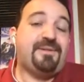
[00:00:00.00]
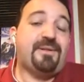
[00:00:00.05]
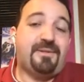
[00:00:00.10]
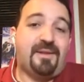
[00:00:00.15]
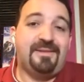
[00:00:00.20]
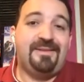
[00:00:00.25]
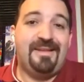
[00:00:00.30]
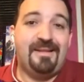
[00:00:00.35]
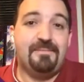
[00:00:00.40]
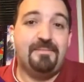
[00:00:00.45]
I
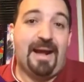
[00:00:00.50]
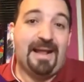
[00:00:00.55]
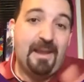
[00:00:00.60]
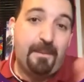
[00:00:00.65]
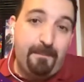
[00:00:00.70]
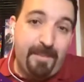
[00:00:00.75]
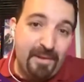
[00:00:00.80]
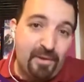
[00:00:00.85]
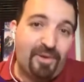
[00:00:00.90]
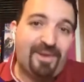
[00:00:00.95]
have made
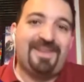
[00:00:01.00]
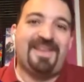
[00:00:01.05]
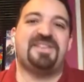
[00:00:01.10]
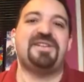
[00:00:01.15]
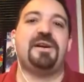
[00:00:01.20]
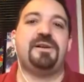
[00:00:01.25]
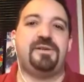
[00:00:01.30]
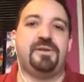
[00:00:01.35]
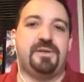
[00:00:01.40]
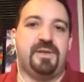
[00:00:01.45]
you feel
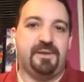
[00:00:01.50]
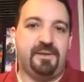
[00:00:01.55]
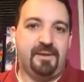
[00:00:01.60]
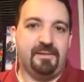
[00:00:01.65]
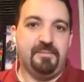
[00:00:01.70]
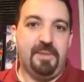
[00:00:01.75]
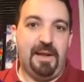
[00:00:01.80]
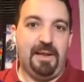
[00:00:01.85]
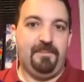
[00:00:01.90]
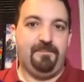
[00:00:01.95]
bad, which
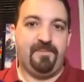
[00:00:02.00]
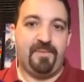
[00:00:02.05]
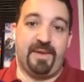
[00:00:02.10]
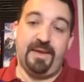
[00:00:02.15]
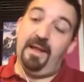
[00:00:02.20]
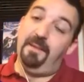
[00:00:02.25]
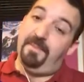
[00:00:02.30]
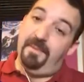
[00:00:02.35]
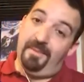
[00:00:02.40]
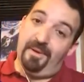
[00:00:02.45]
was my
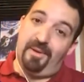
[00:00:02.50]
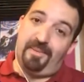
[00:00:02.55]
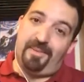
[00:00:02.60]
goal.